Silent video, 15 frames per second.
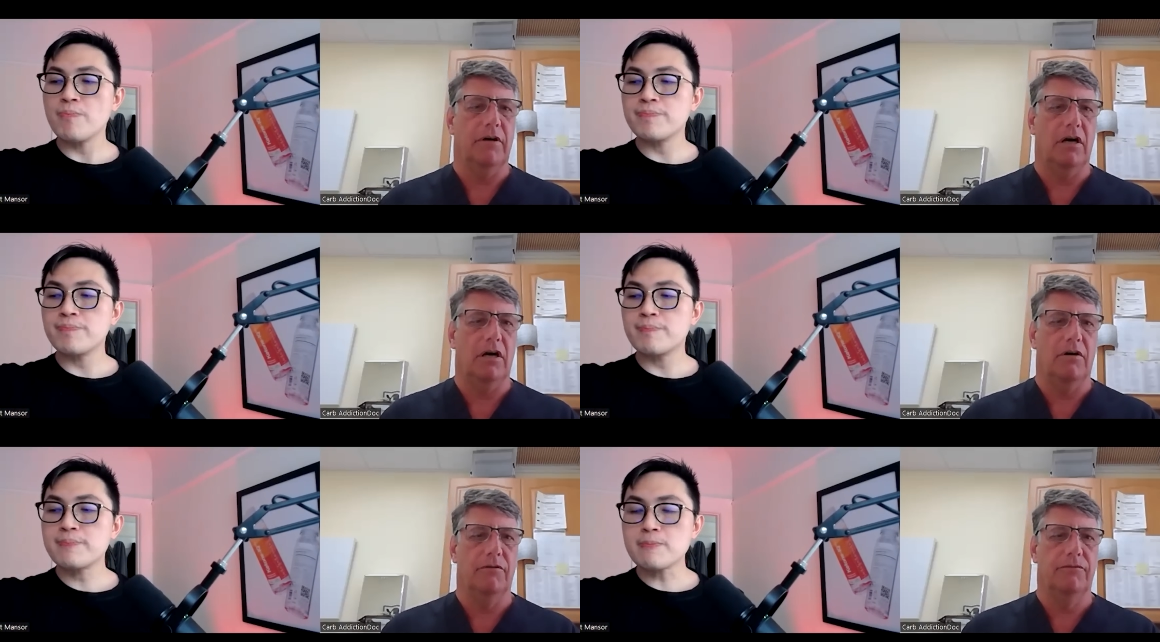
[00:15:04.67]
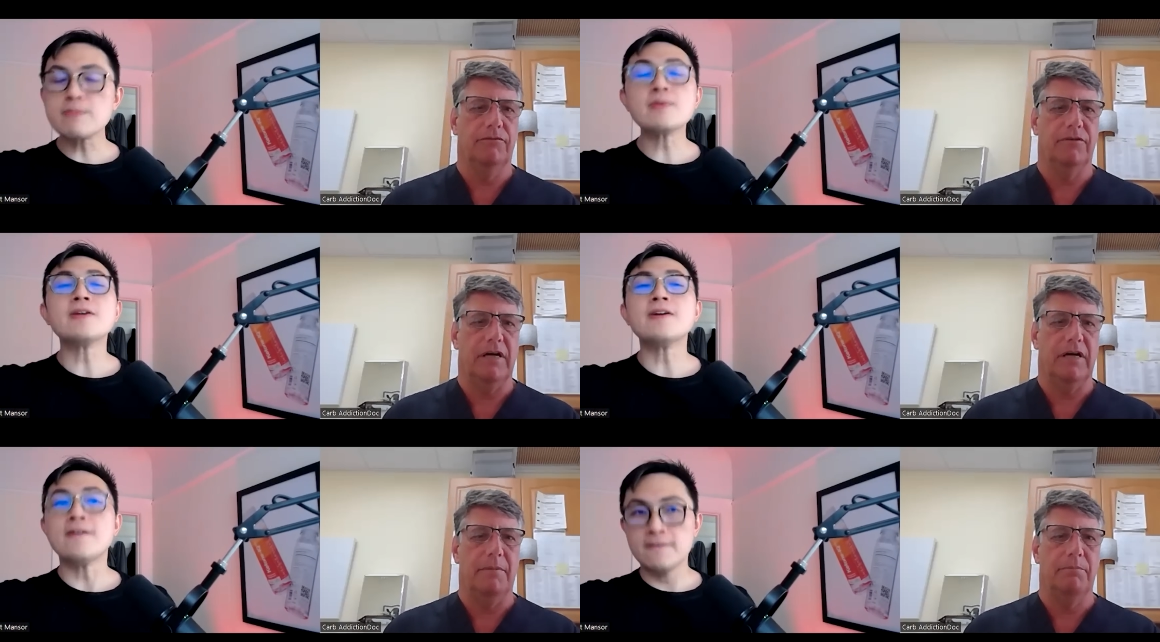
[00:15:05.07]

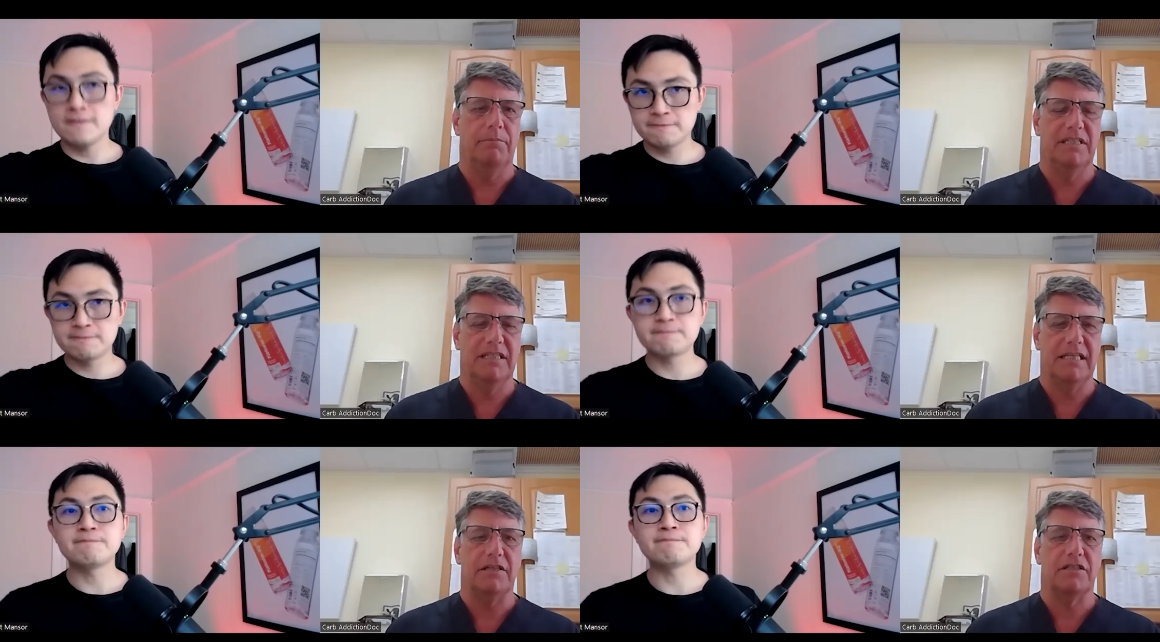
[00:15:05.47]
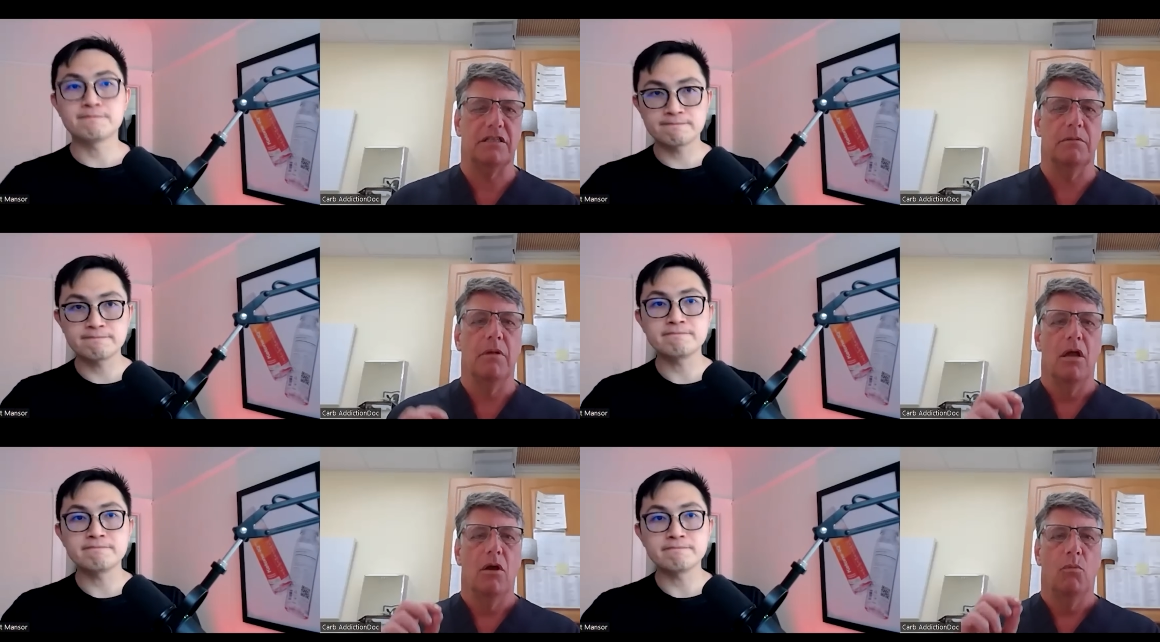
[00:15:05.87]
Speaker 1: of um,
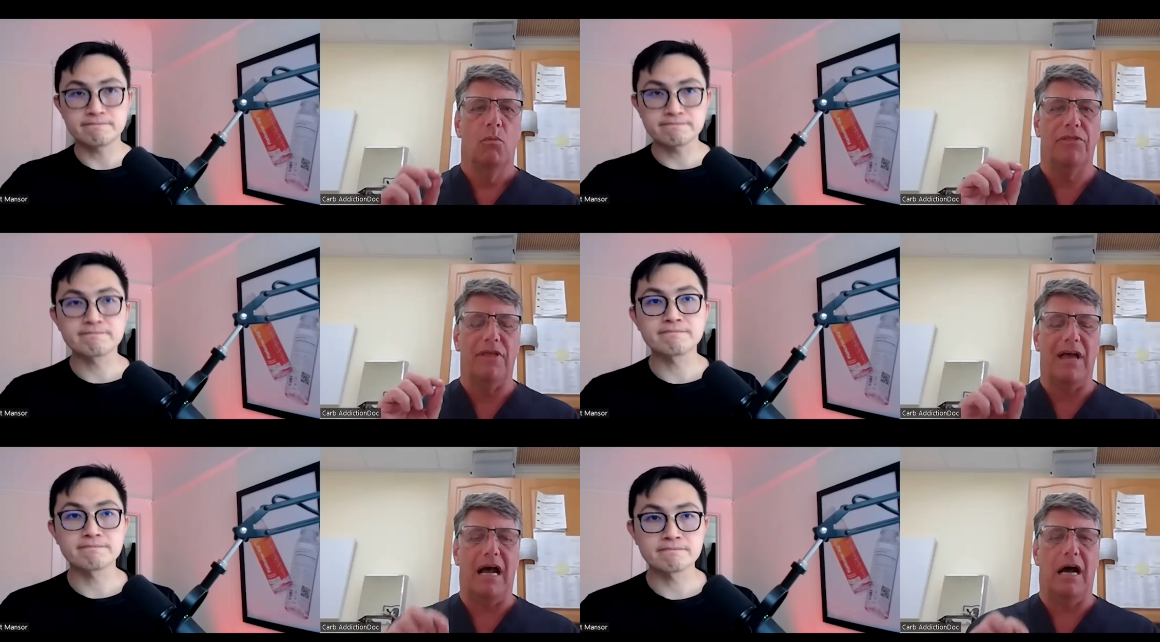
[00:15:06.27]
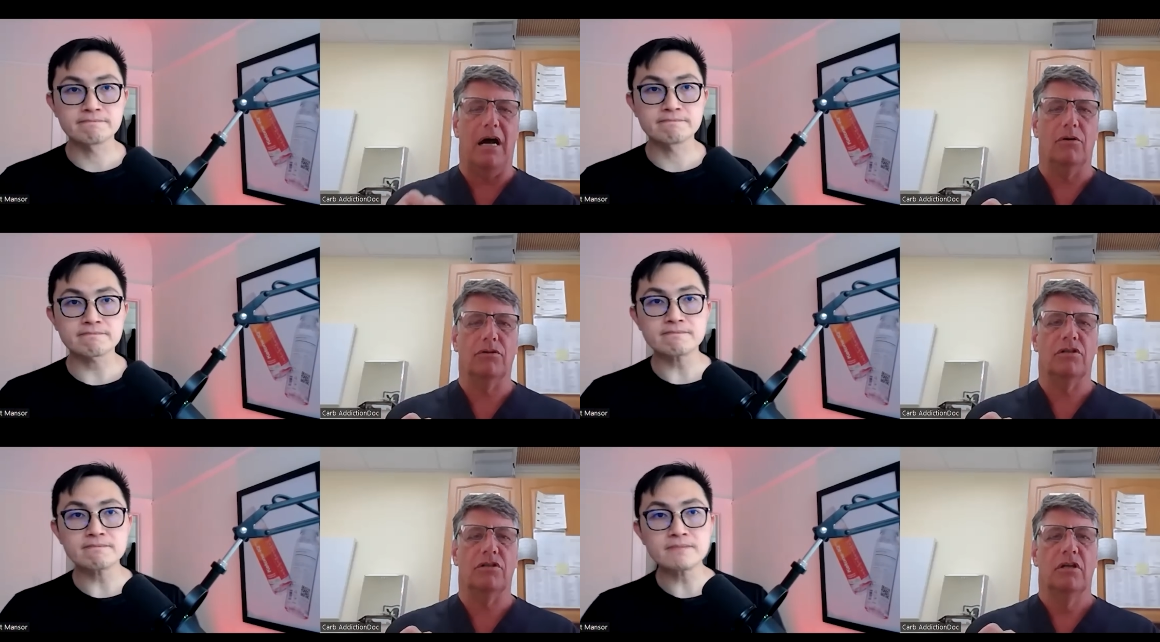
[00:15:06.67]
potassium
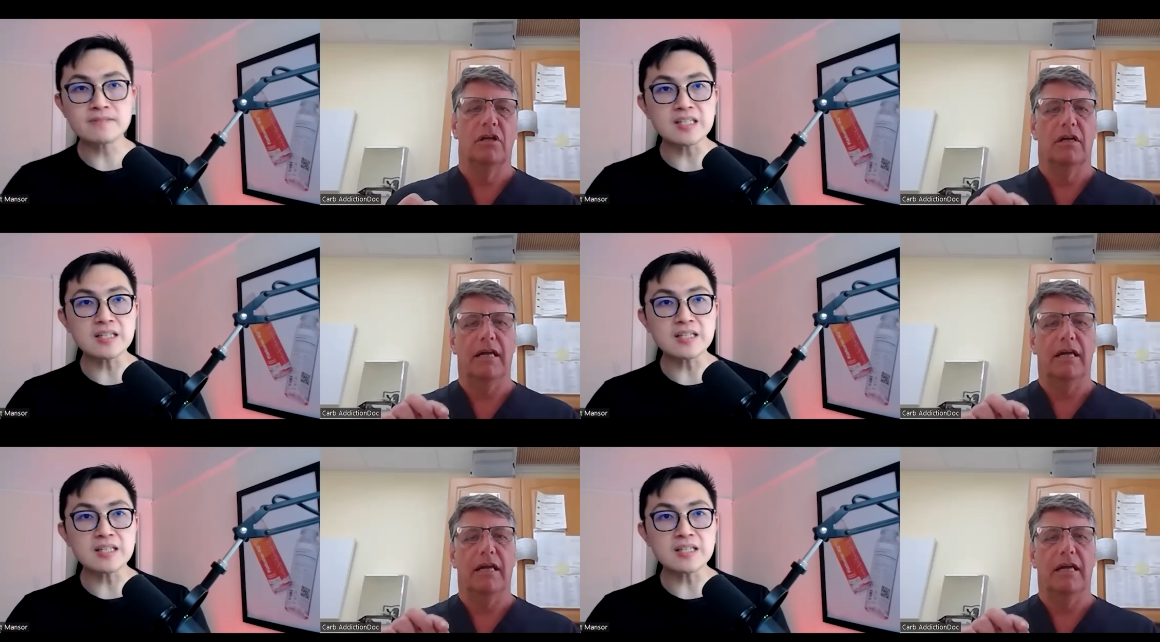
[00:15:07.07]
without